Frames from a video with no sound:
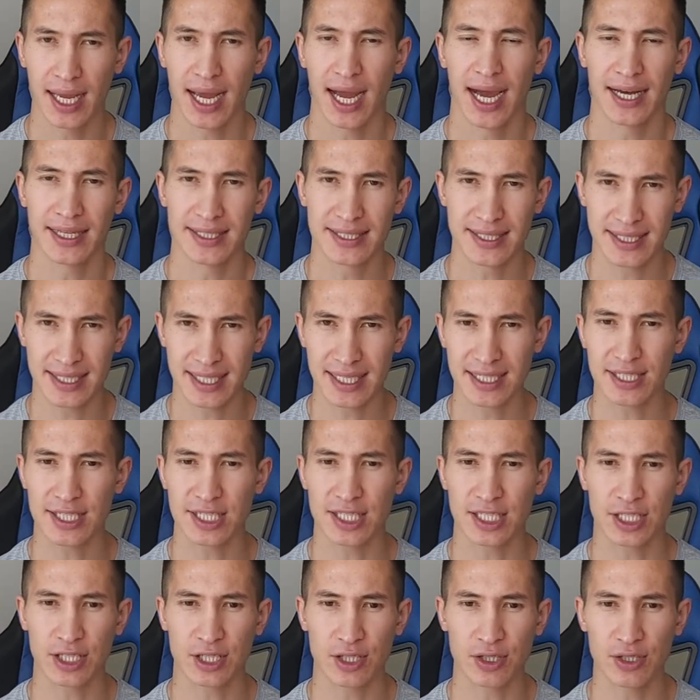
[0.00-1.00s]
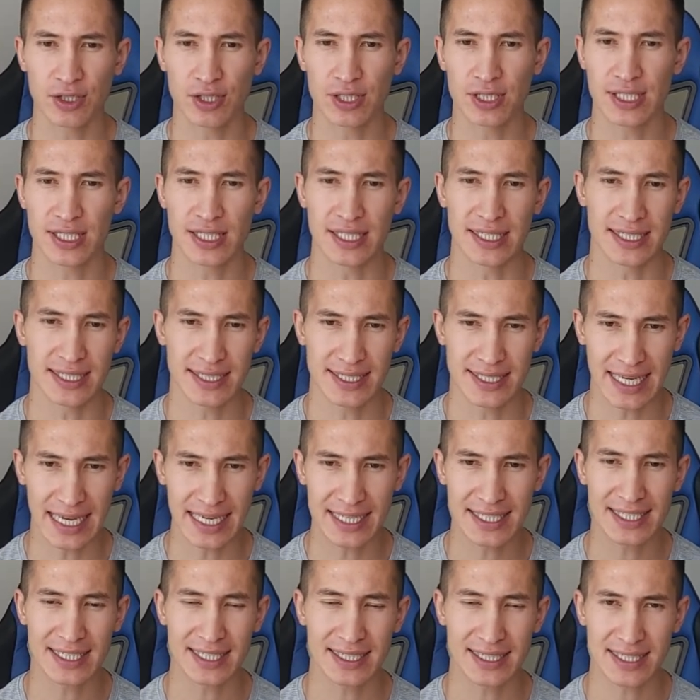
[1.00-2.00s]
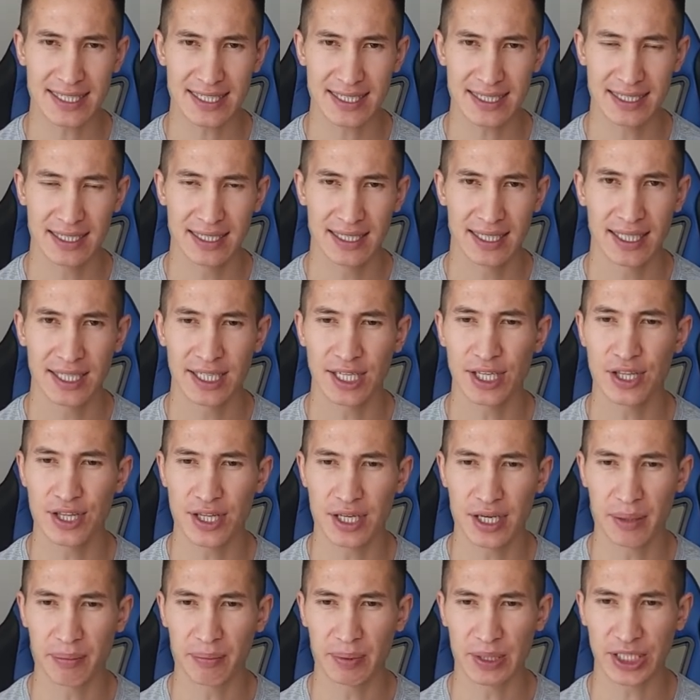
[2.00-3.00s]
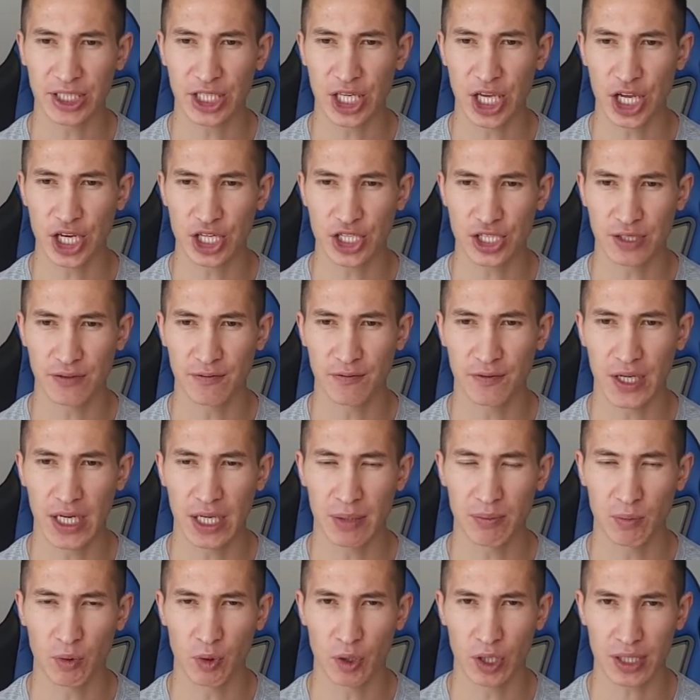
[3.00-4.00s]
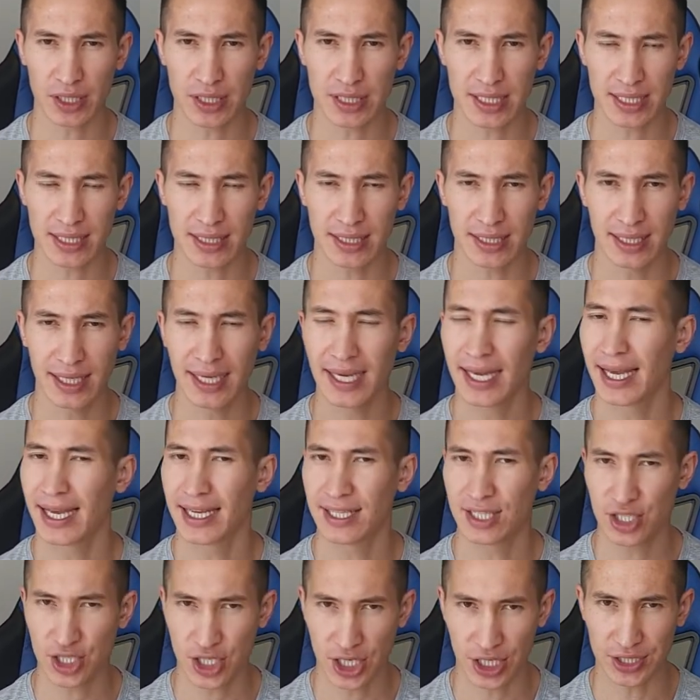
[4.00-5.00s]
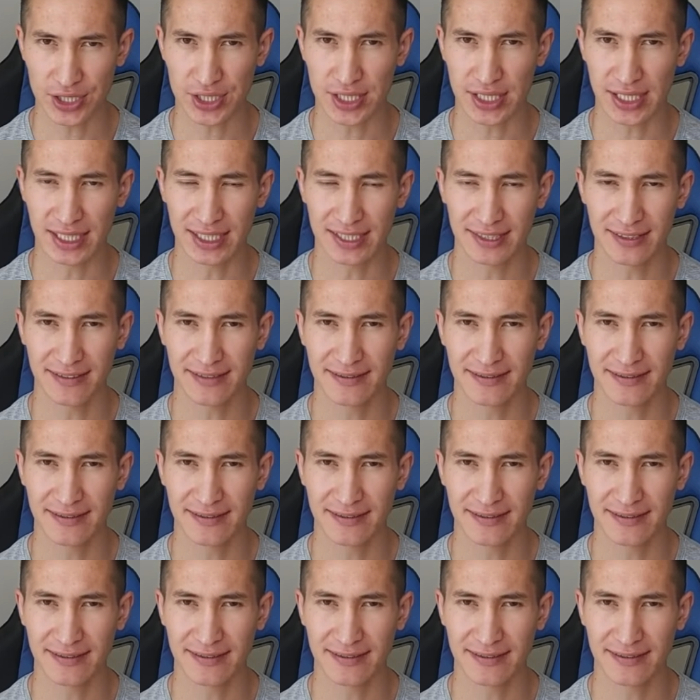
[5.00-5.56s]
unset security settings in the application frameworks, etc.